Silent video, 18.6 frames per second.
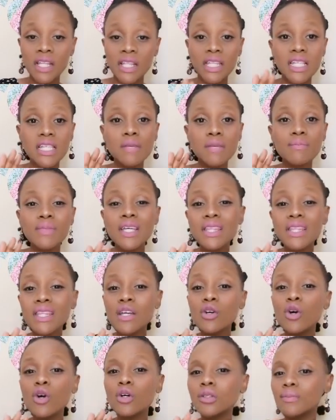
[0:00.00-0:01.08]
There's a
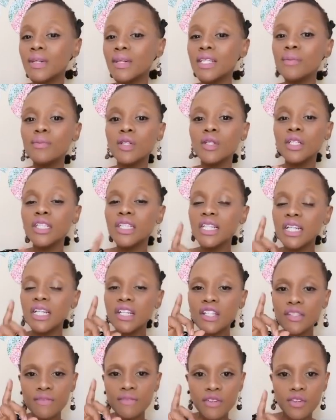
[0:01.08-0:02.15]
thing called manipulation, and
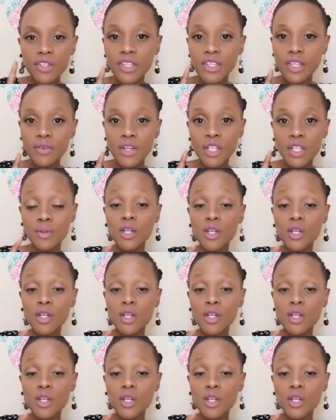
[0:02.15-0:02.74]
it's very serious,